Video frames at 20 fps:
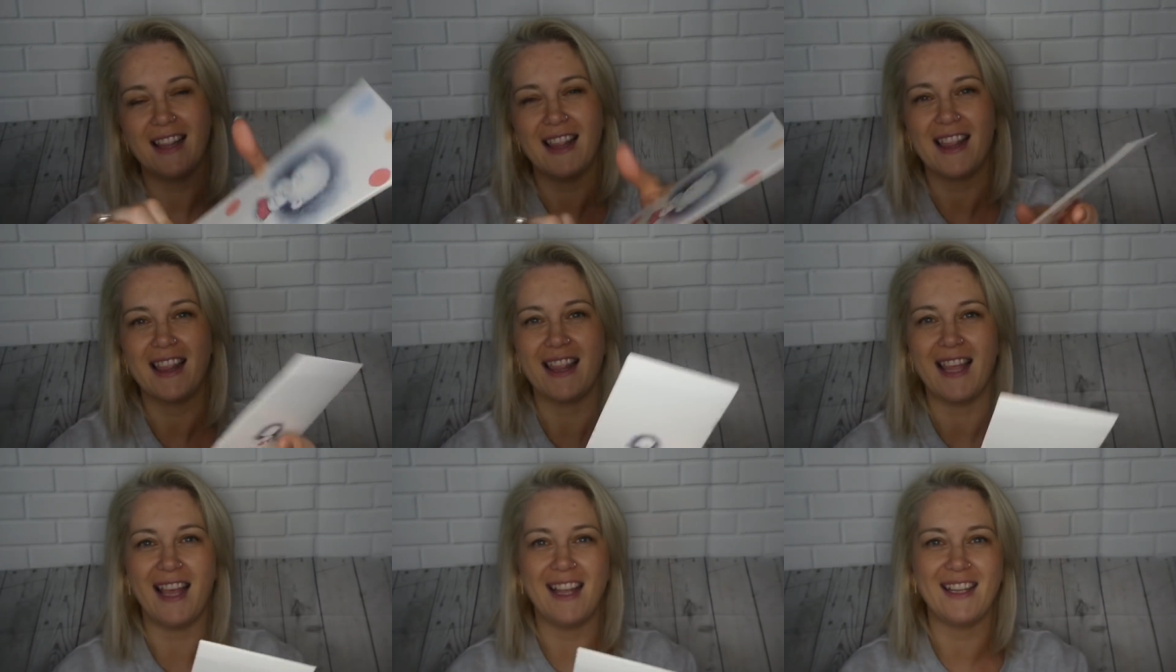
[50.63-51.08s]

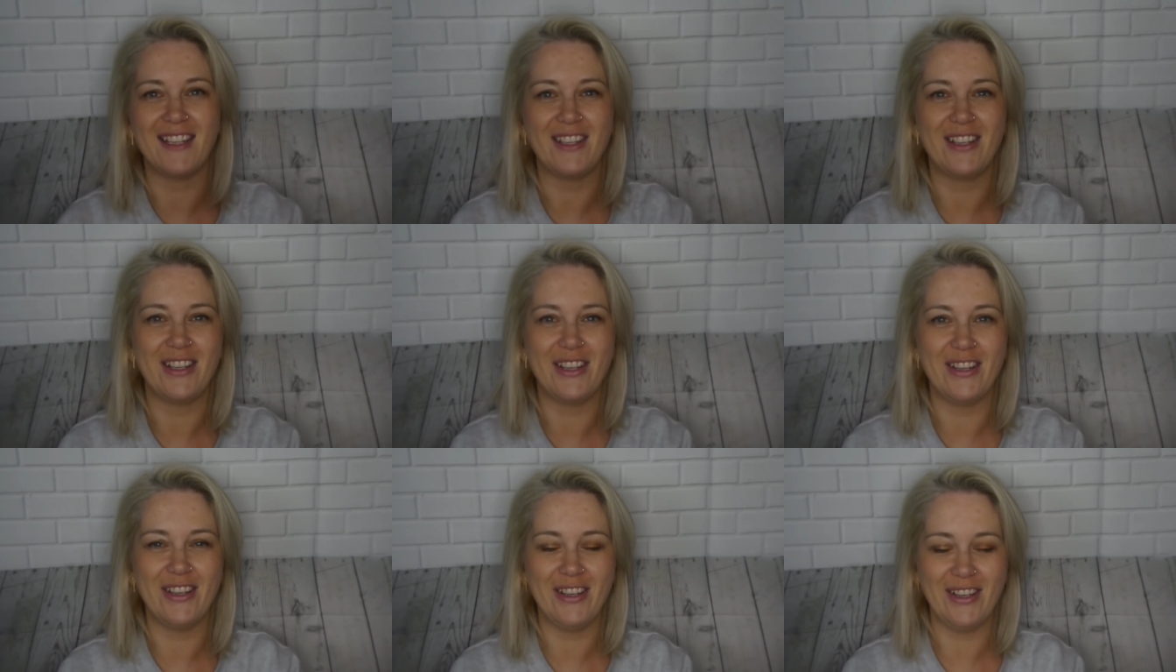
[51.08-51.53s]

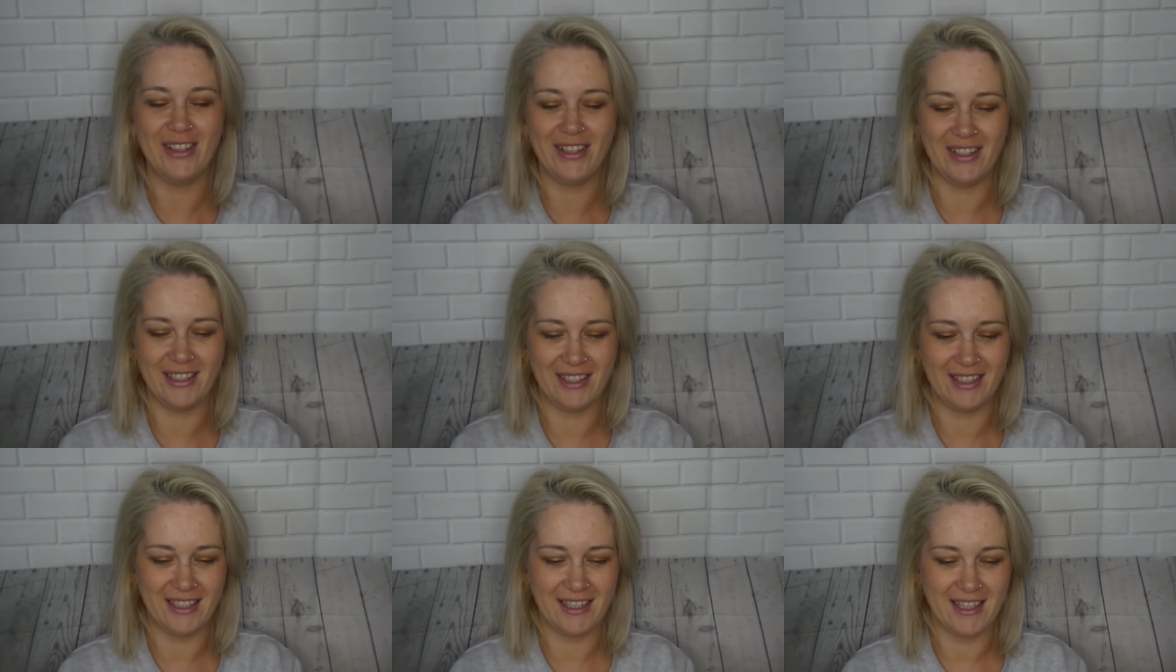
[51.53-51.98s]
Thank you.
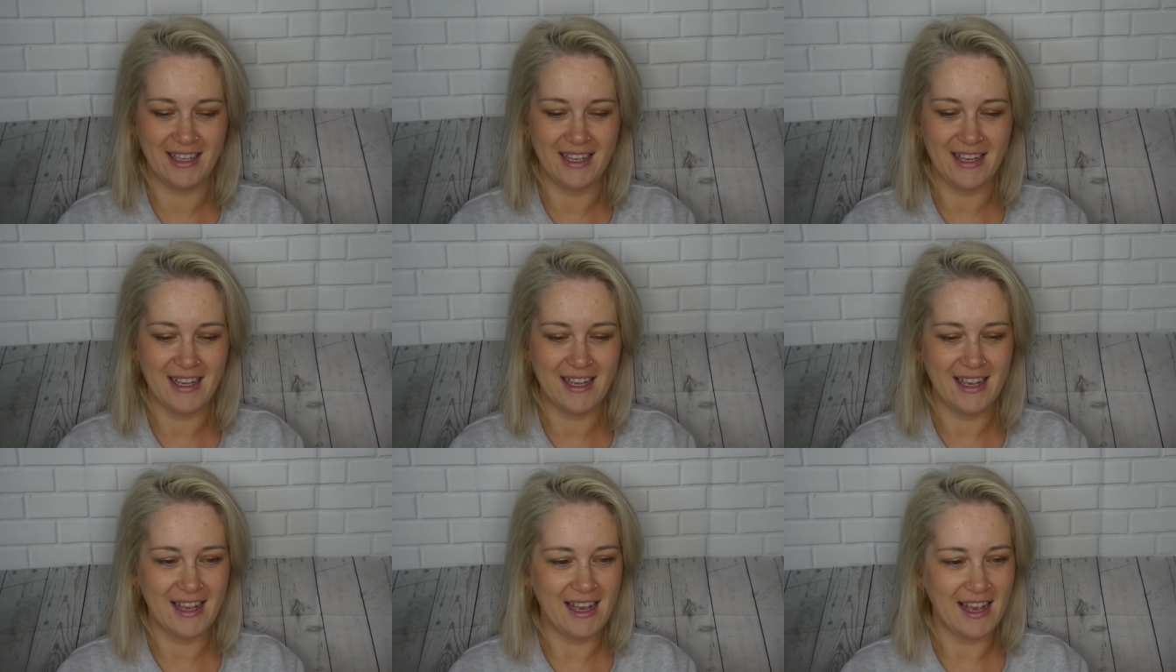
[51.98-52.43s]

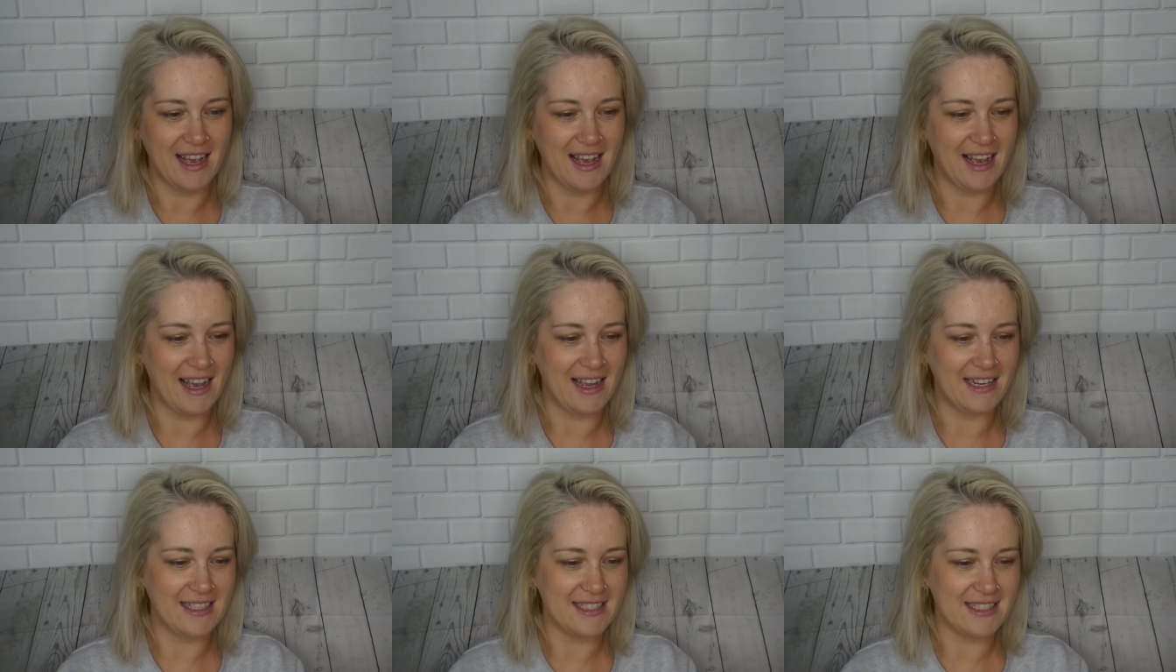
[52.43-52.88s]

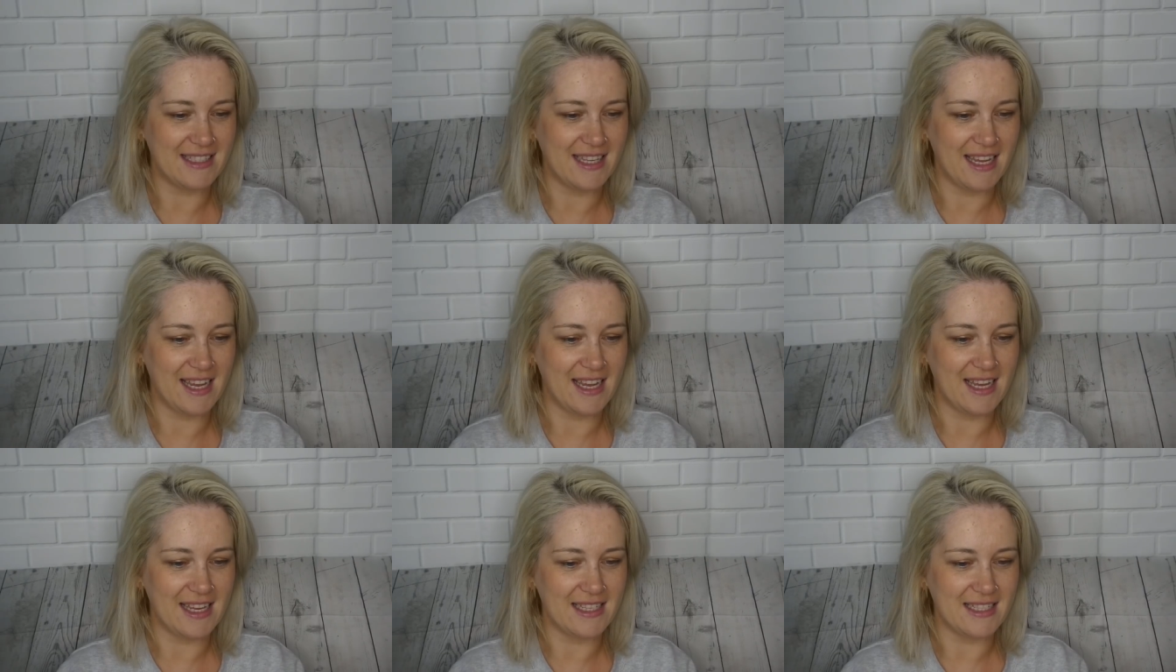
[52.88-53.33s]
And it
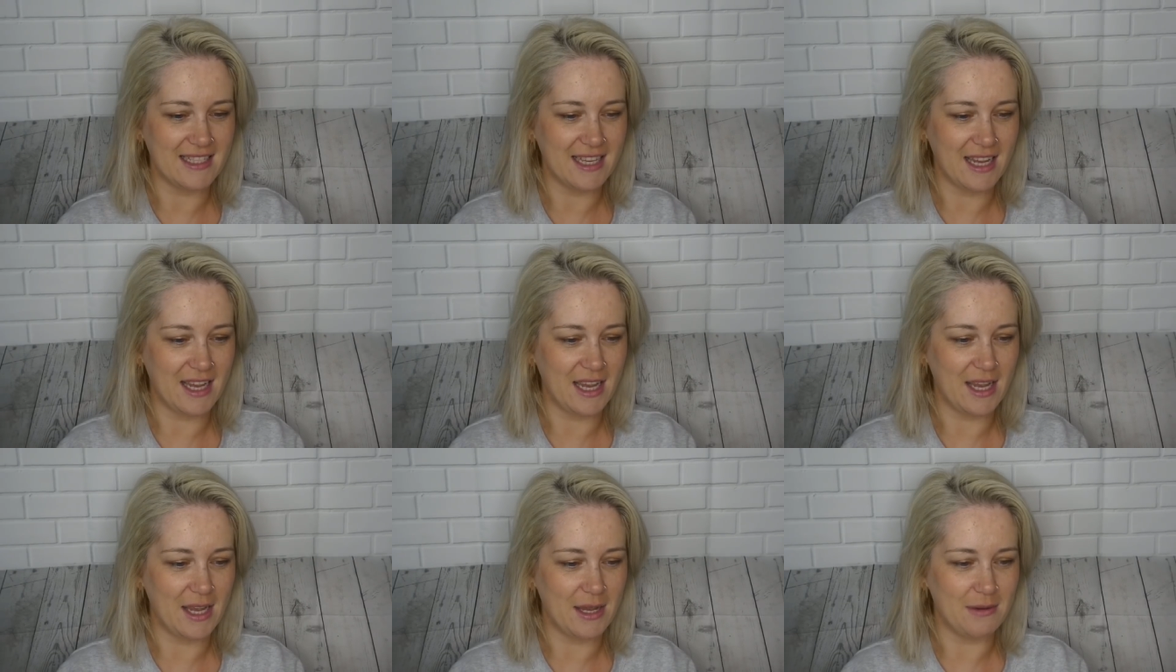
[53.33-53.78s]
says,
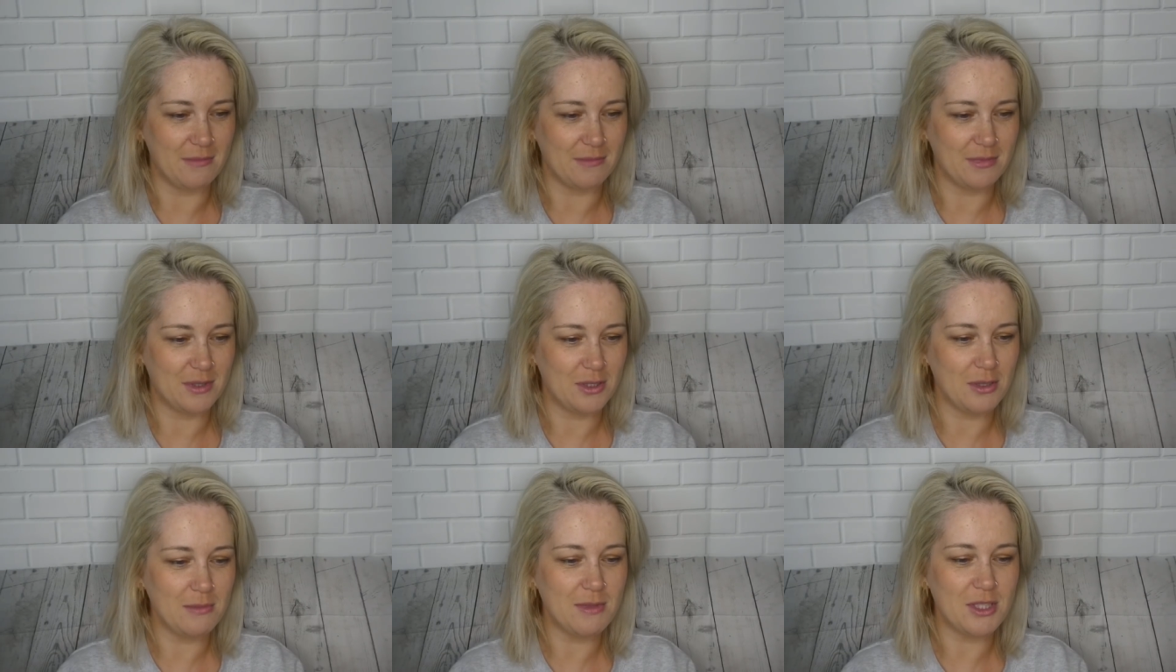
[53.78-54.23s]
um,
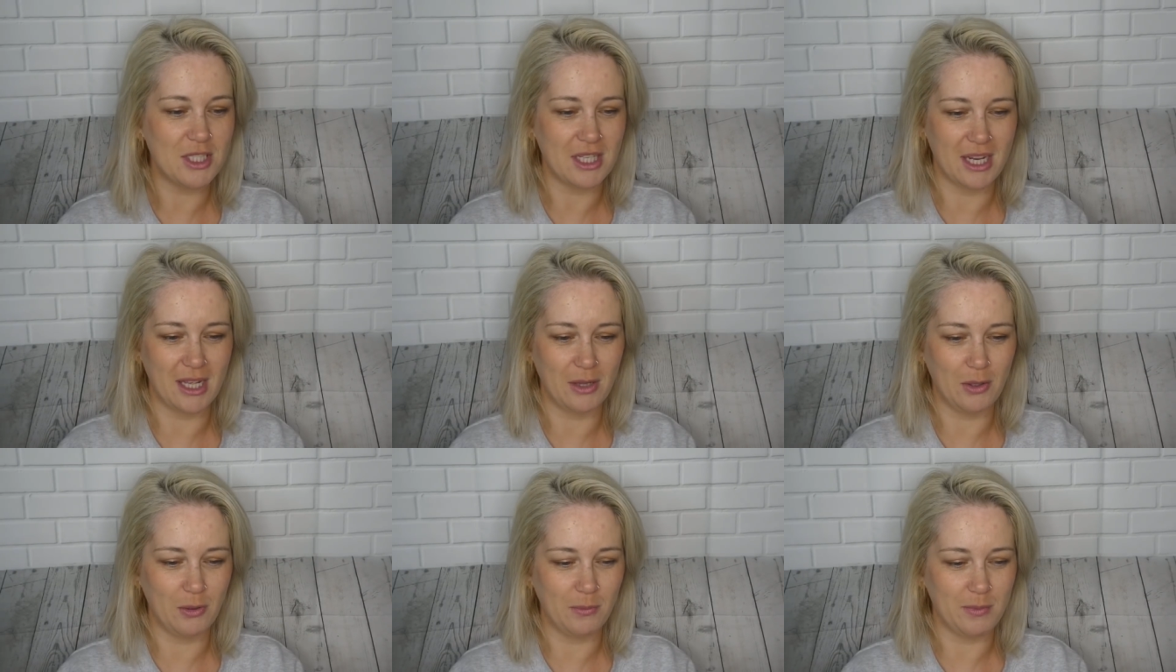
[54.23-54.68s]
to
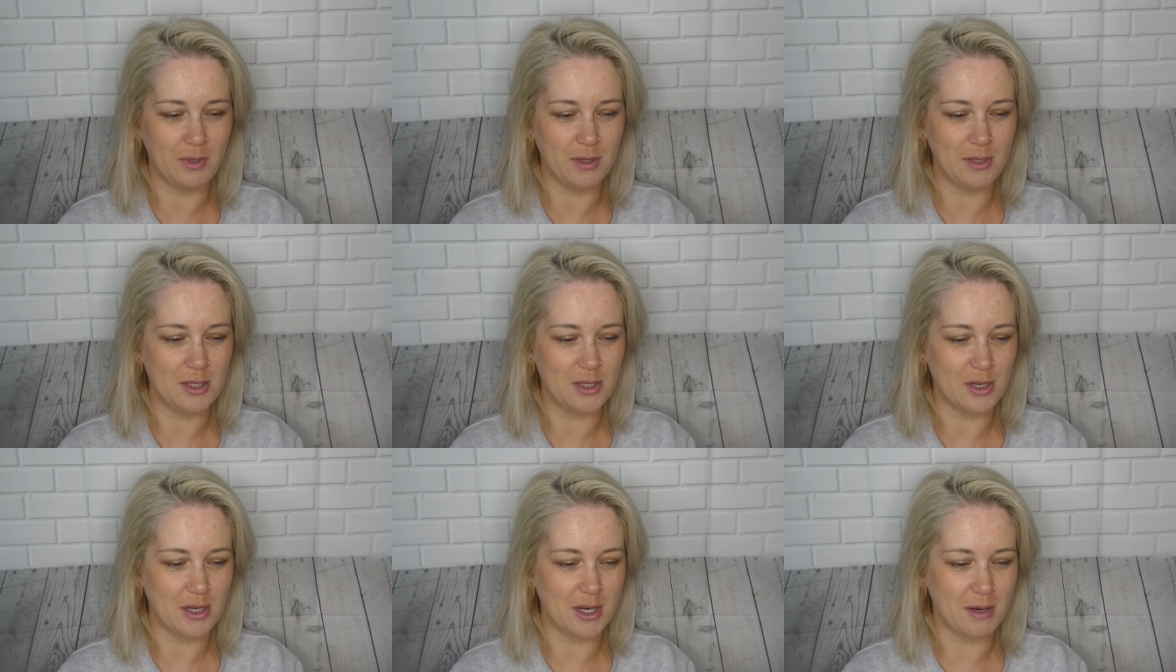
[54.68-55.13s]
Michelle, hope you
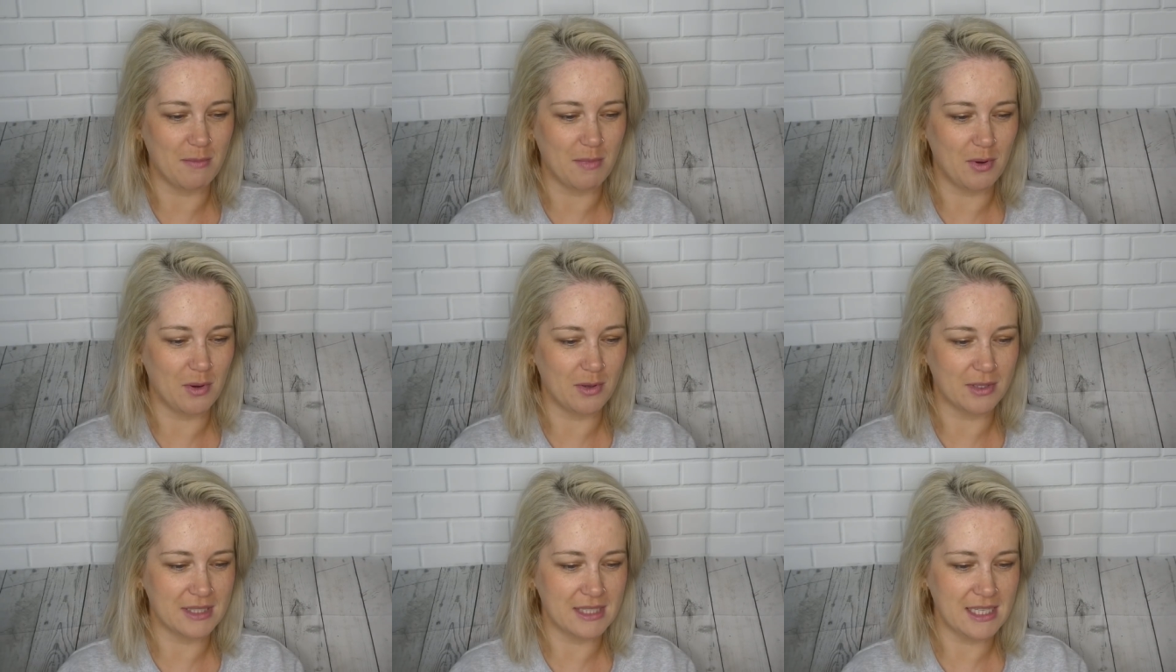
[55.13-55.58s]
enjoy your
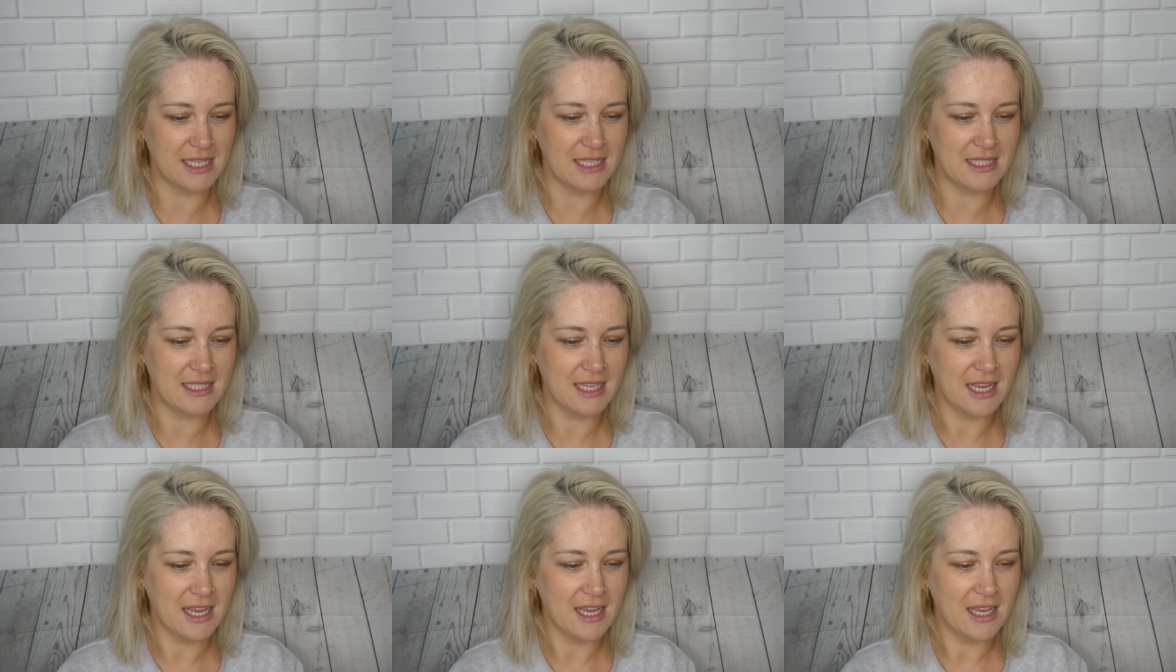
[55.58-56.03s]

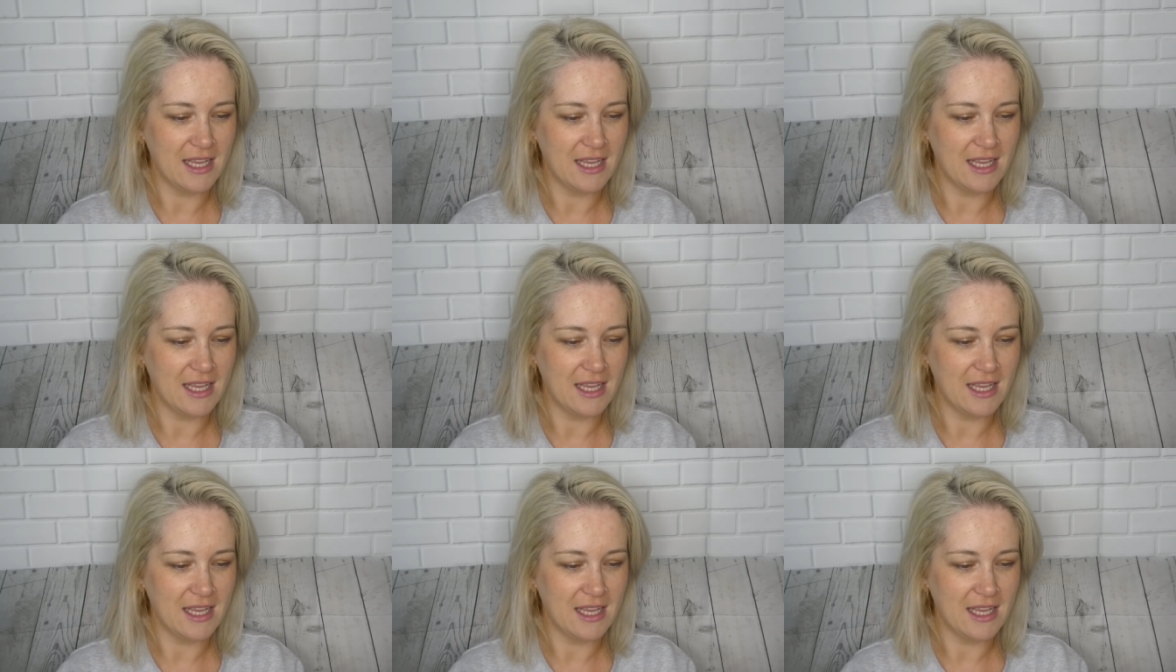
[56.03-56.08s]
boxes.